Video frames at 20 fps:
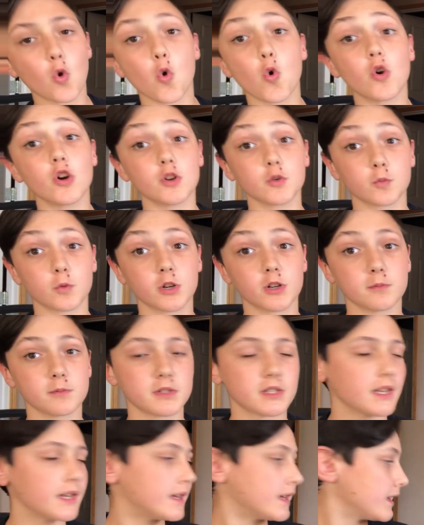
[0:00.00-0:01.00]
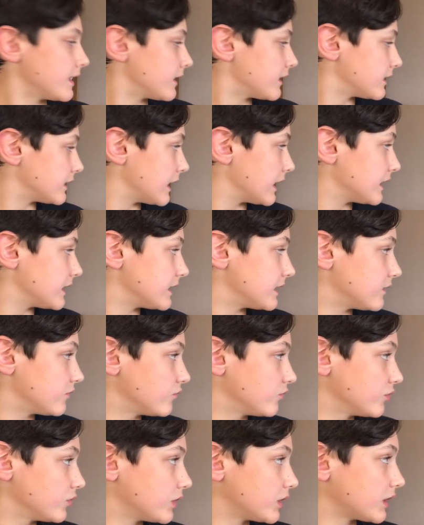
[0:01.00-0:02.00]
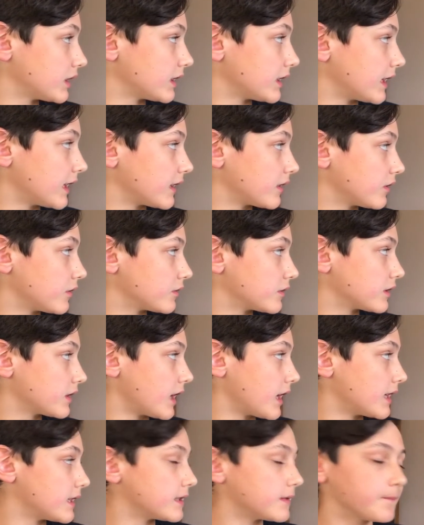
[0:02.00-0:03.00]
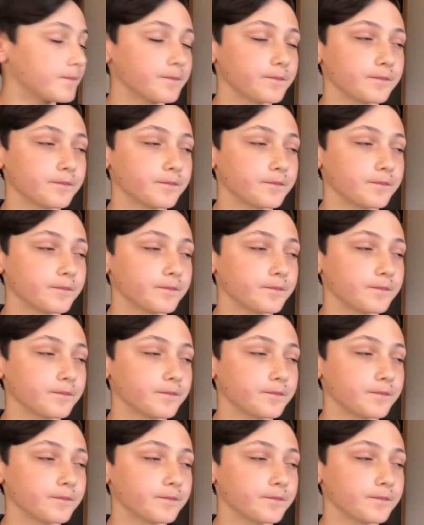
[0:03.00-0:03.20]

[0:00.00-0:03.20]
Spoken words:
hornworms. They really like those guys.